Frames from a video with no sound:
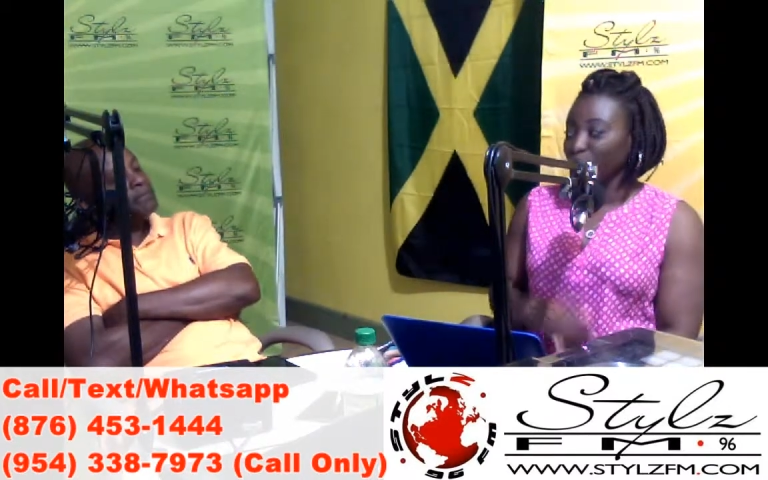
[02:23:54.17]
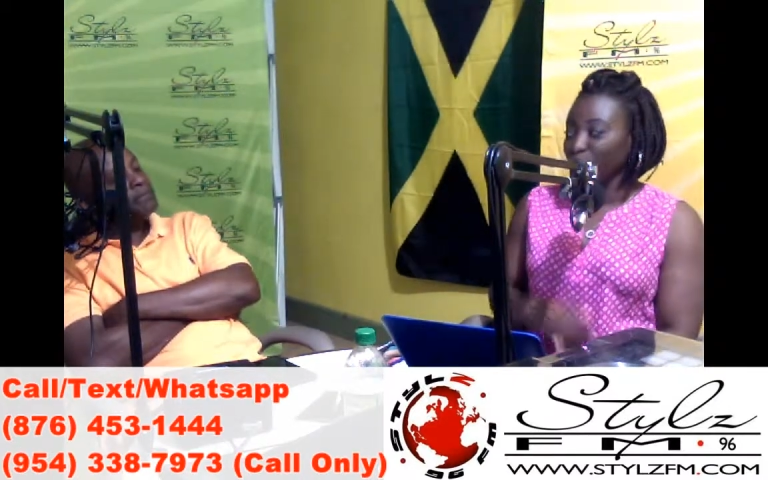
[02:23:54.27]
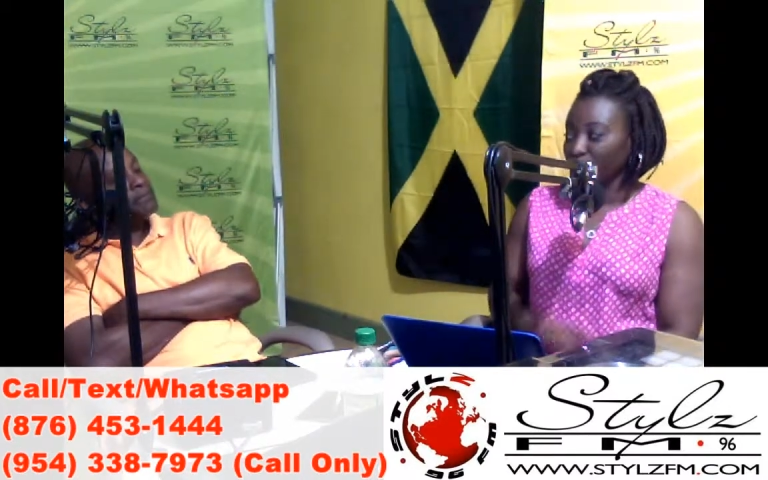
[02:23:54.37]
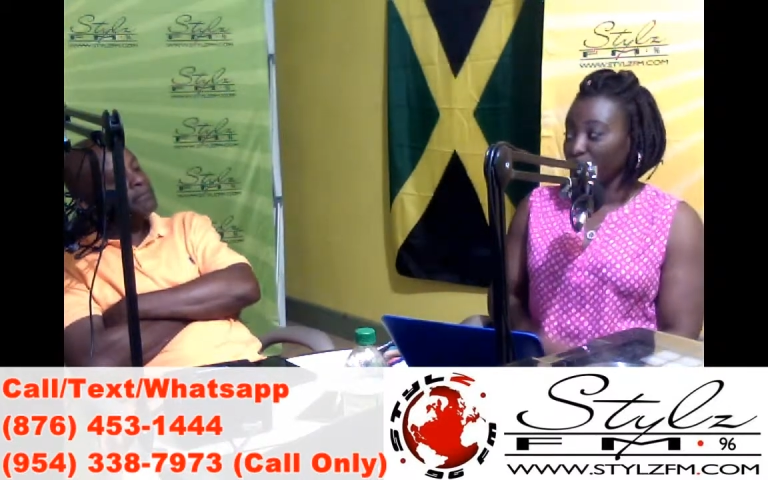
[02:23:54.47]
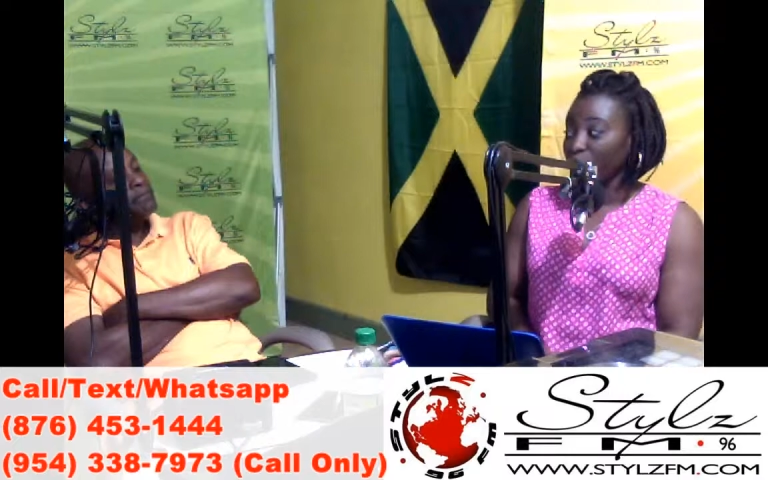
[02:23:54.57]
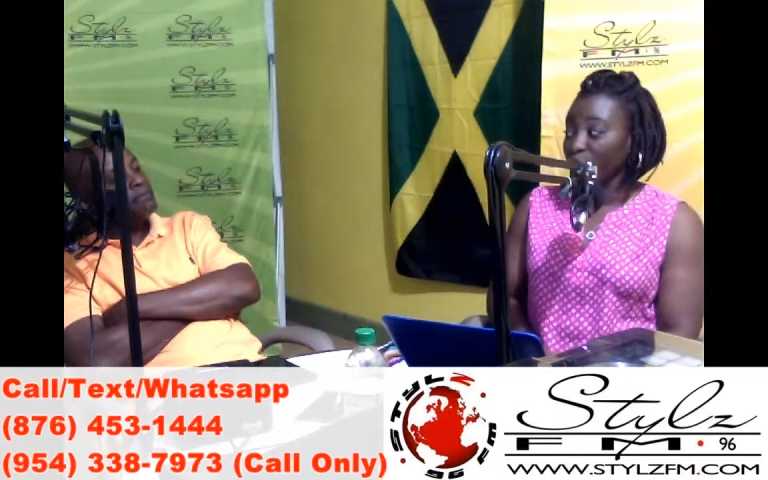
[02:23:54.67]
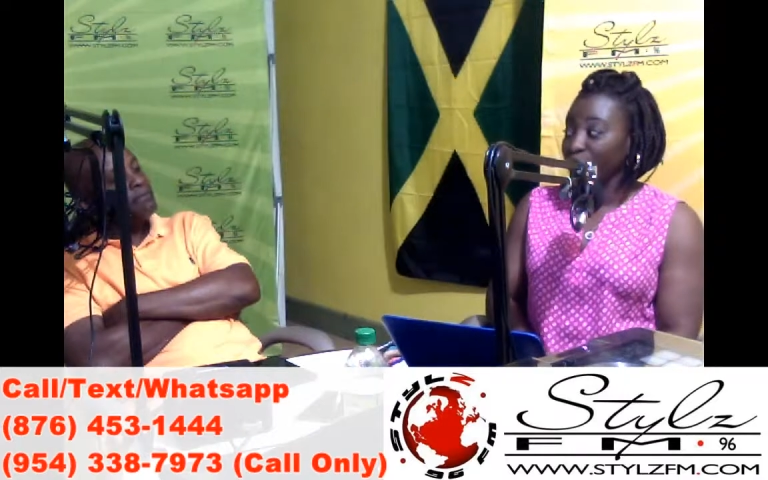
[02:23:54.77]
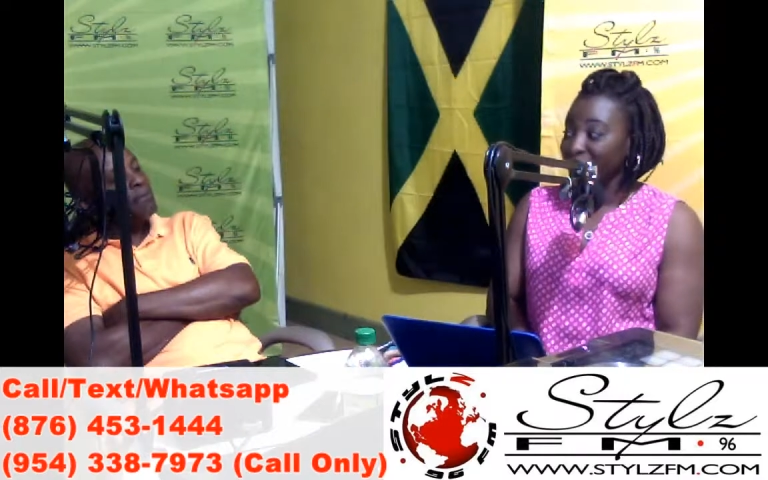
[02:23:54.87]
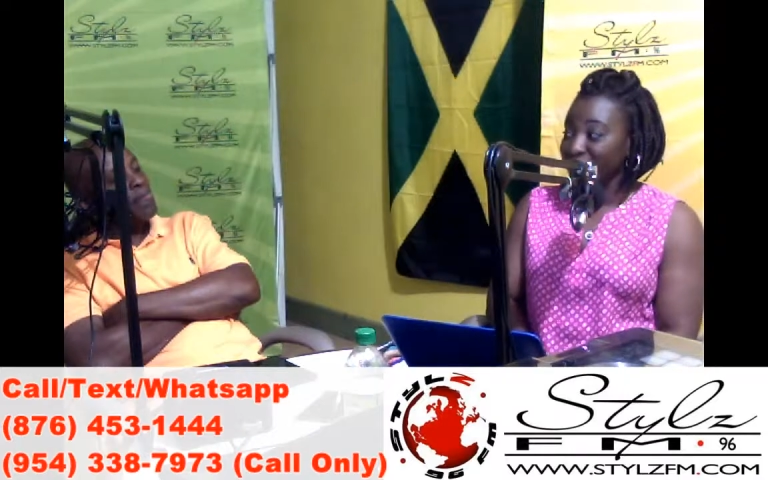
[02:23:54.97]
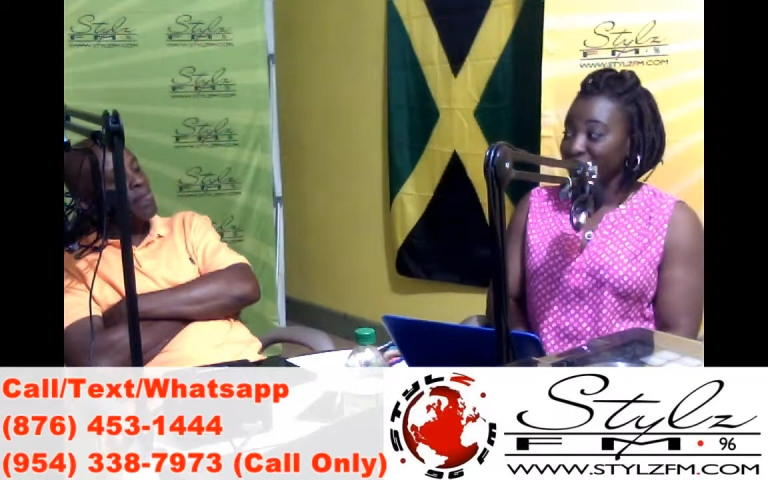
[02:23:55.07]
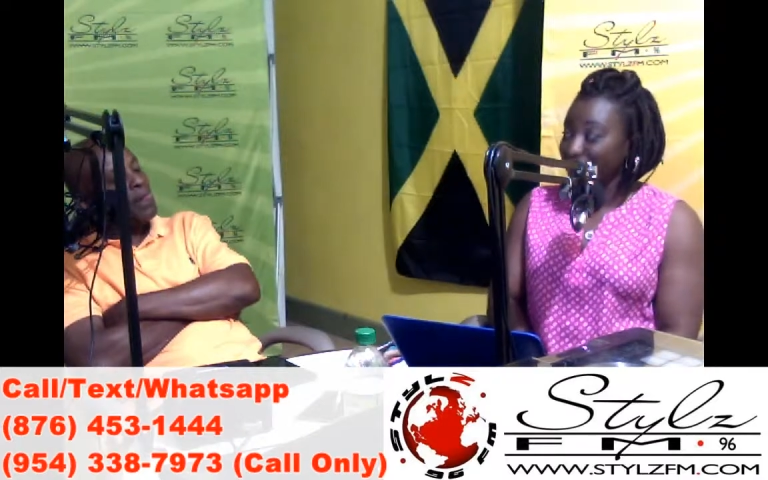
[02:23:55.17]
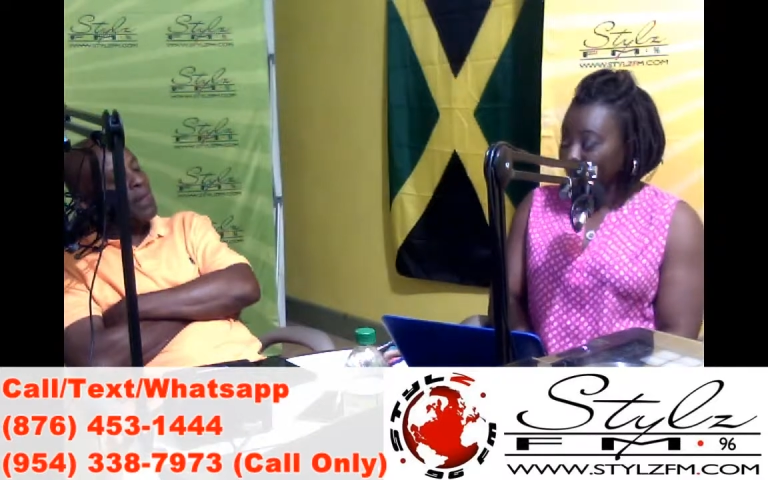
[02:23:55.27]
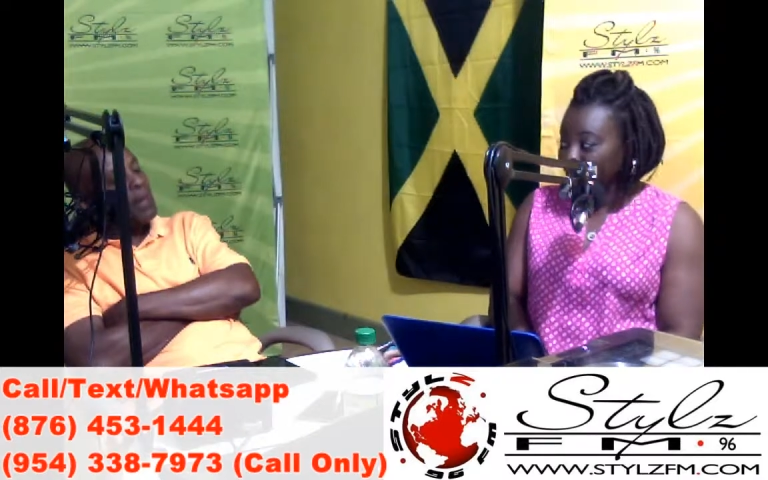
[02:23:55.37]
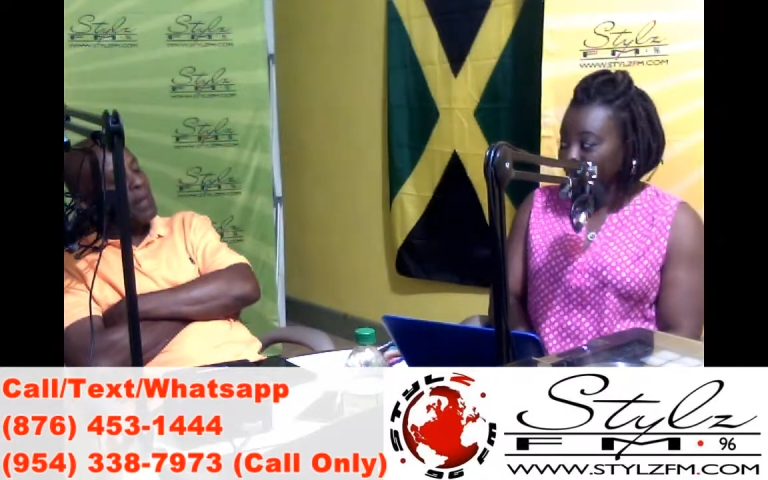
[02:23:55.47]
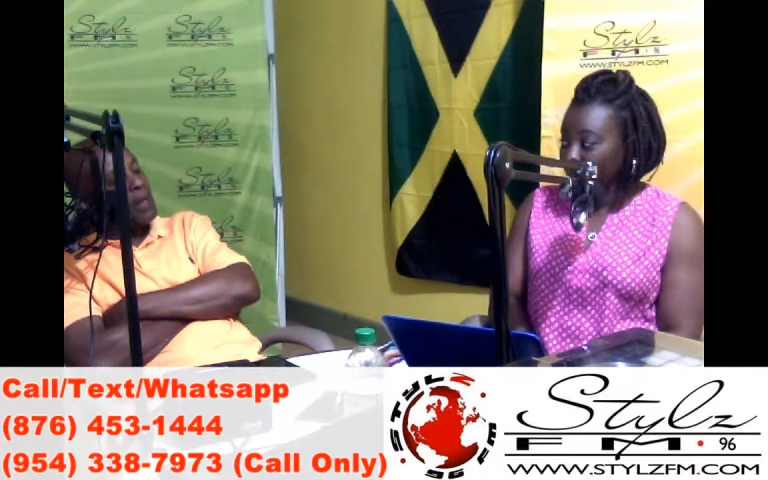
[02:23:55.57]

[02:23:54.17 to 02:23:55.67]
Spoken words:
you know, he's gonna feel nice, you know.